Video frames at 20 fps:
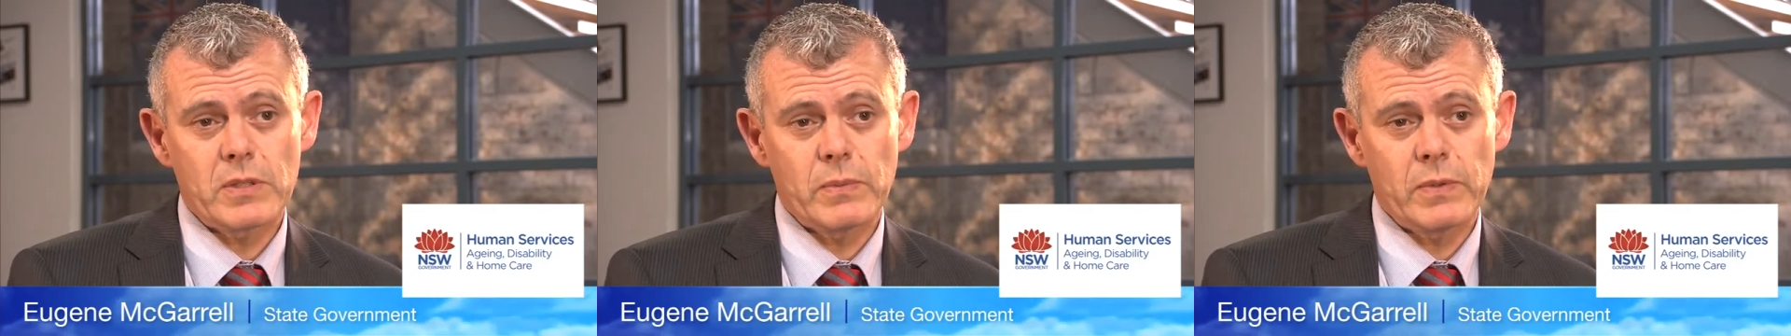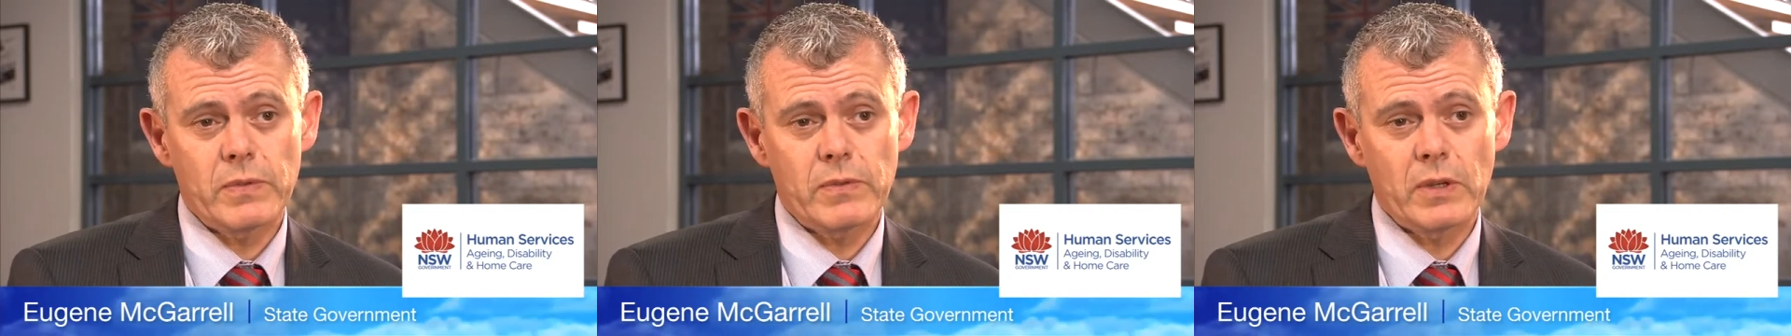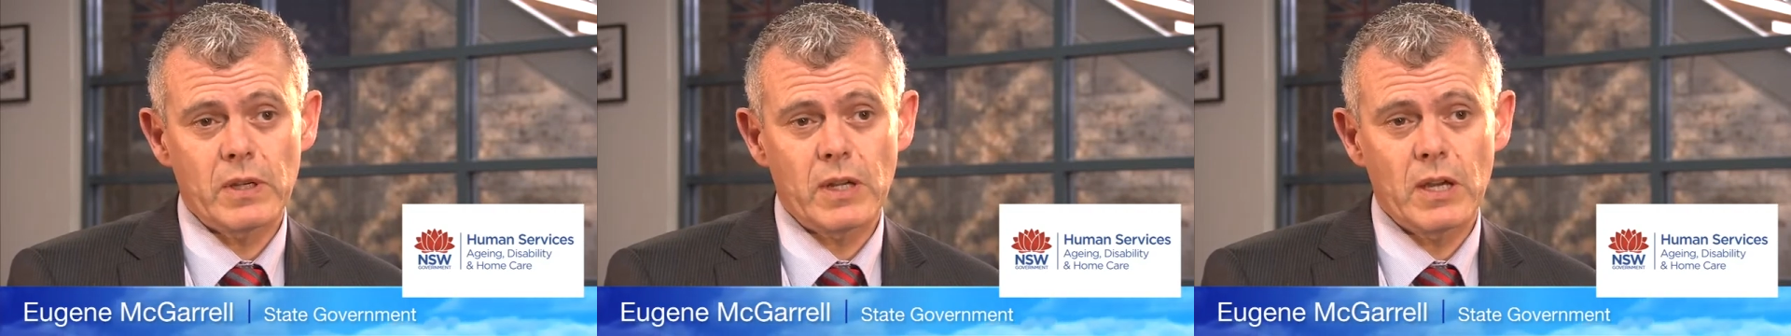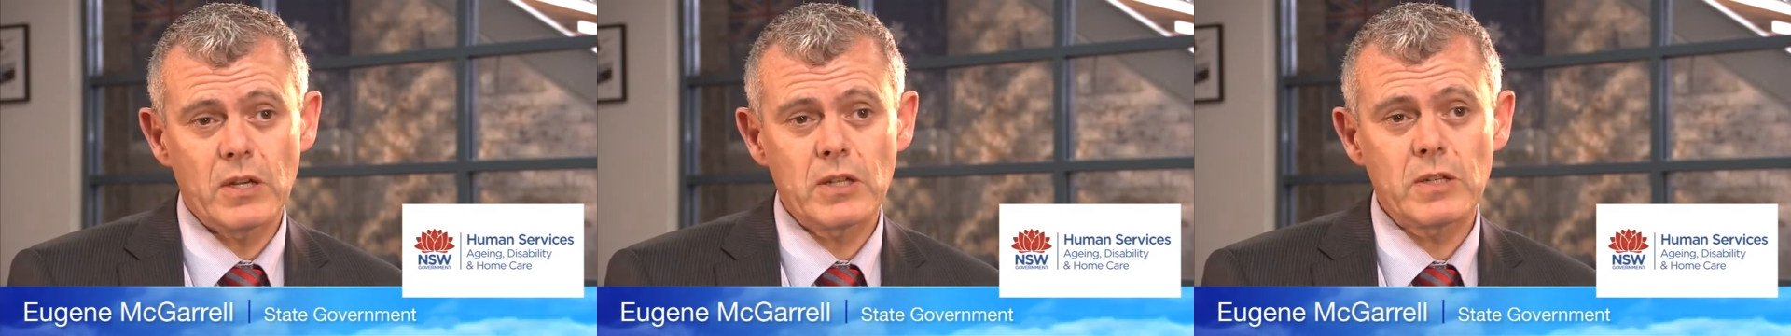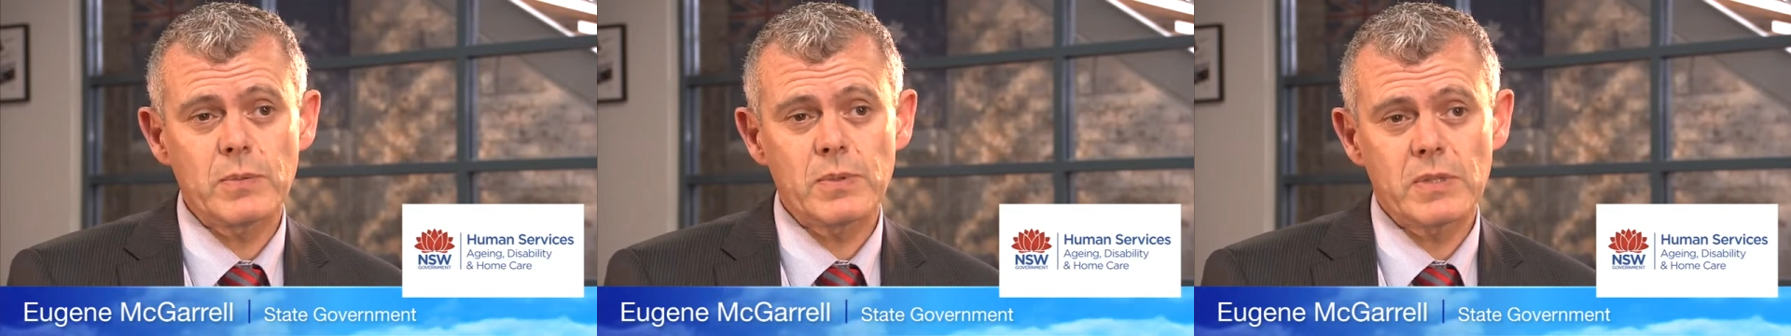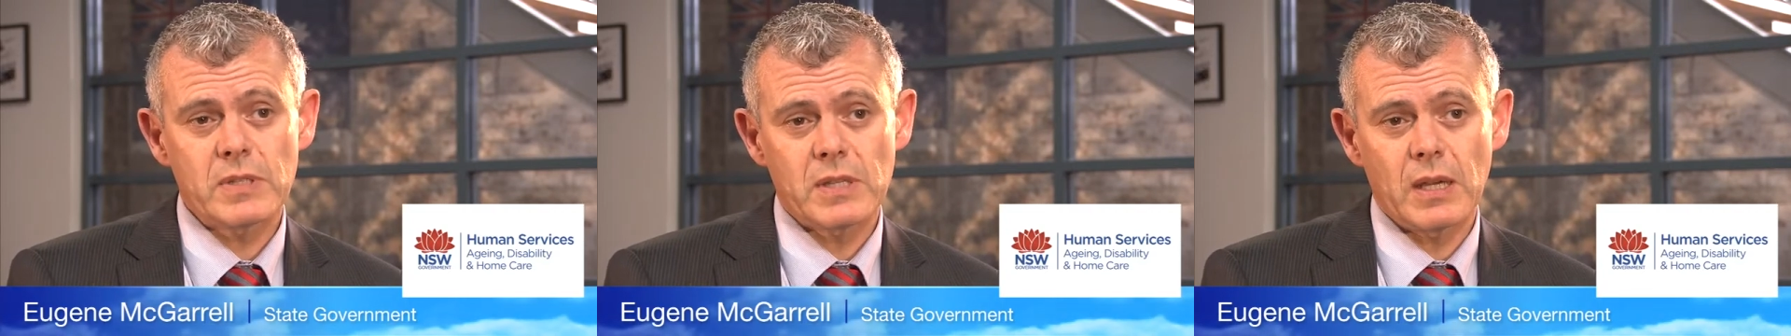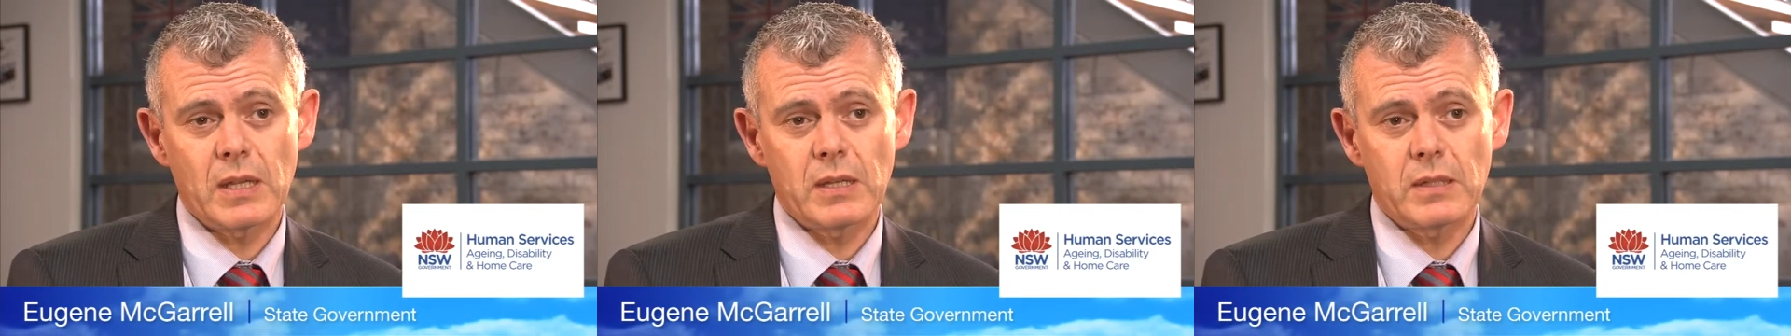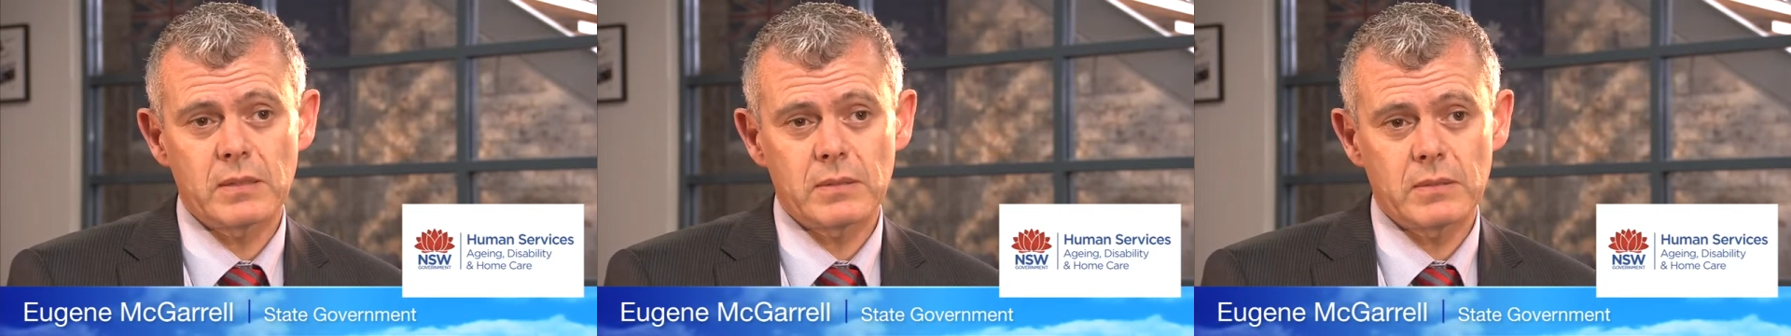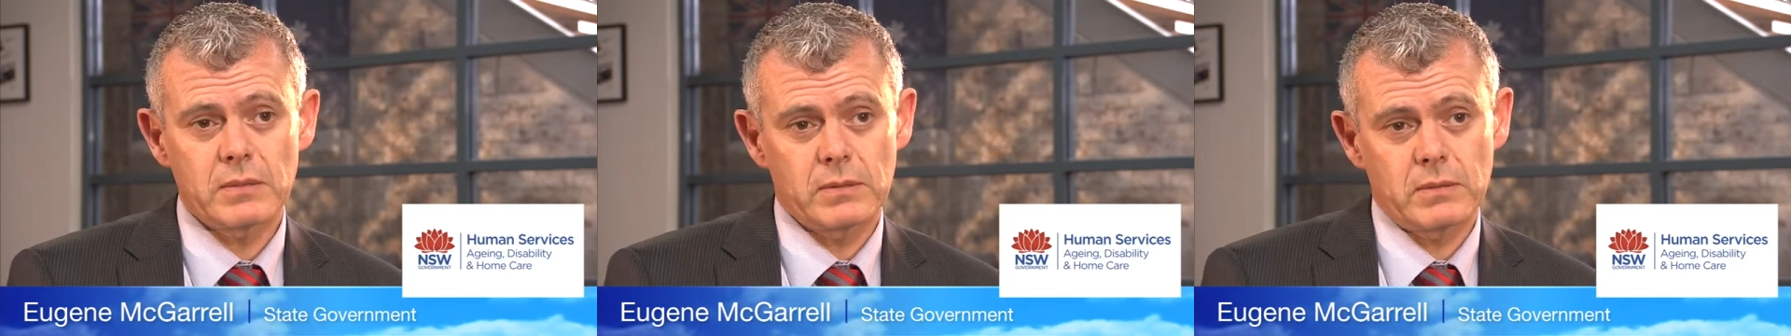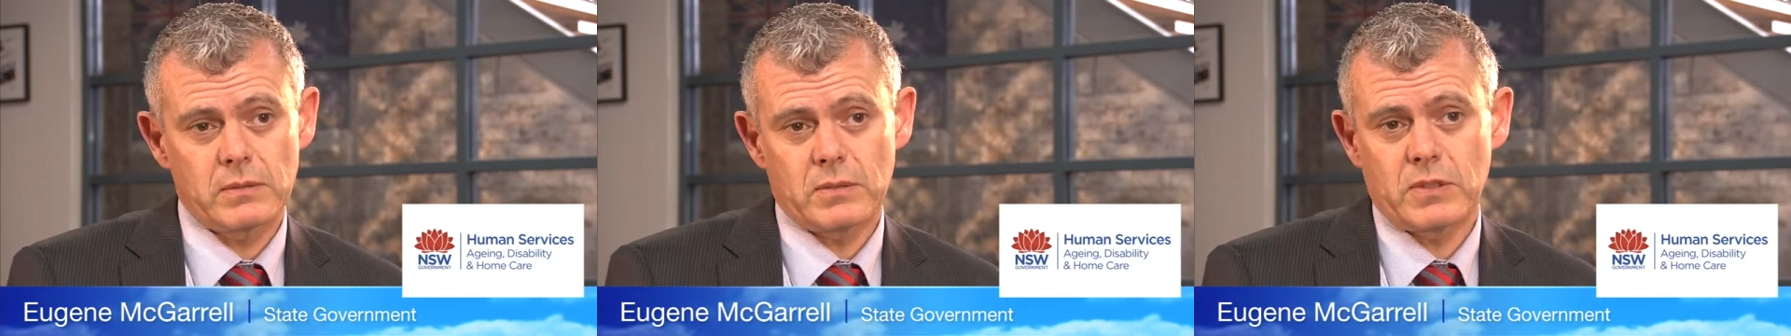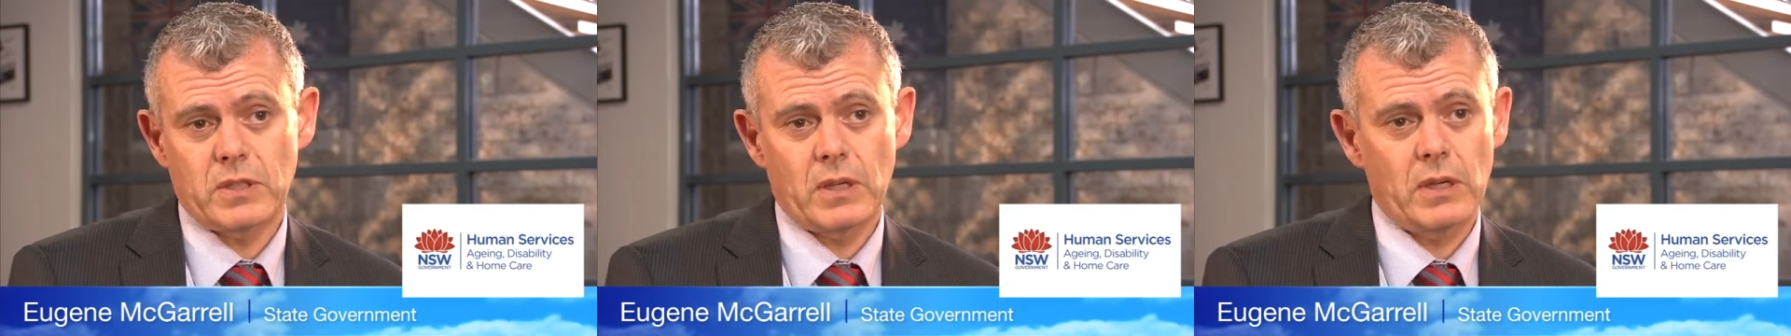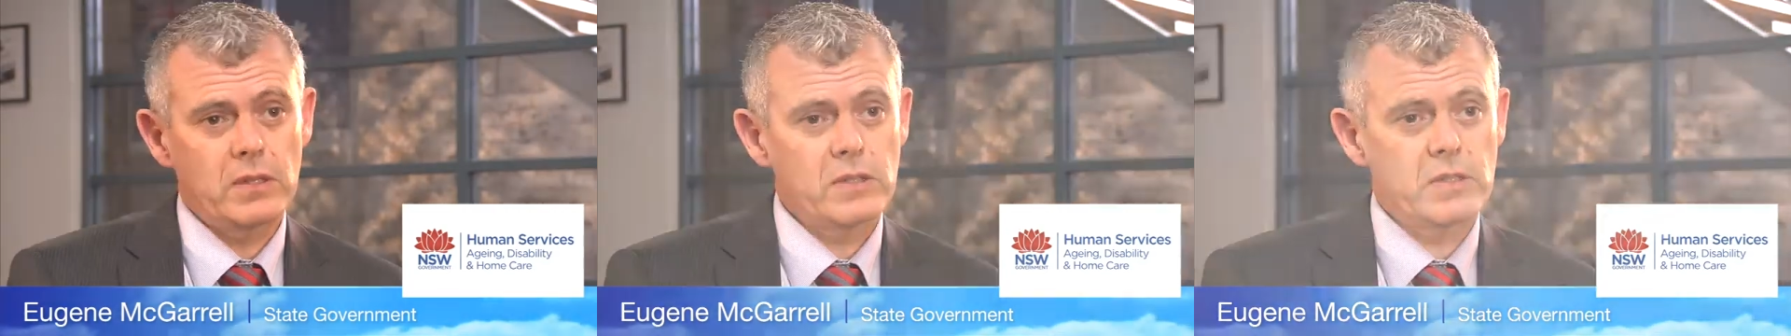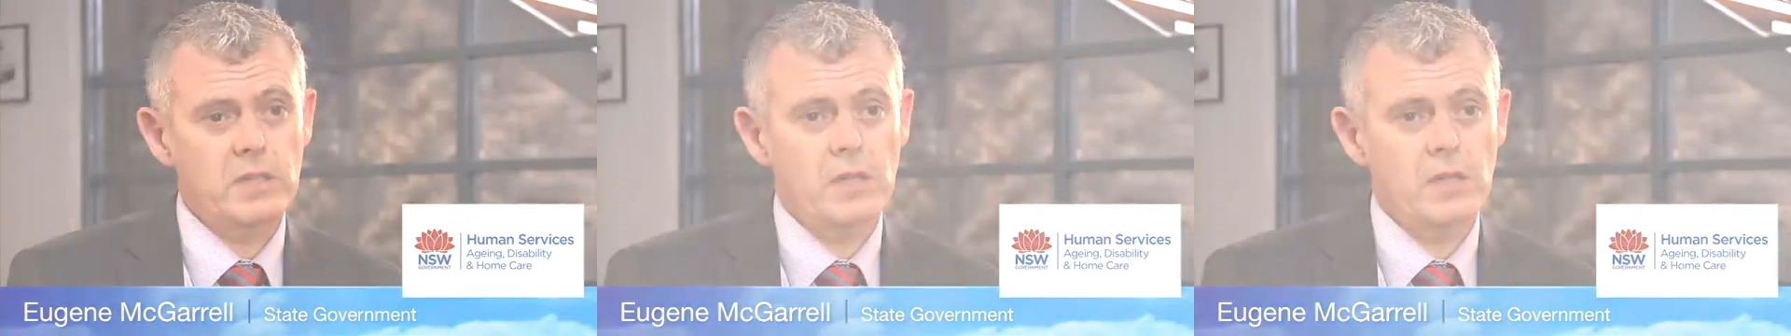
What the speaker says: We've got 100% start on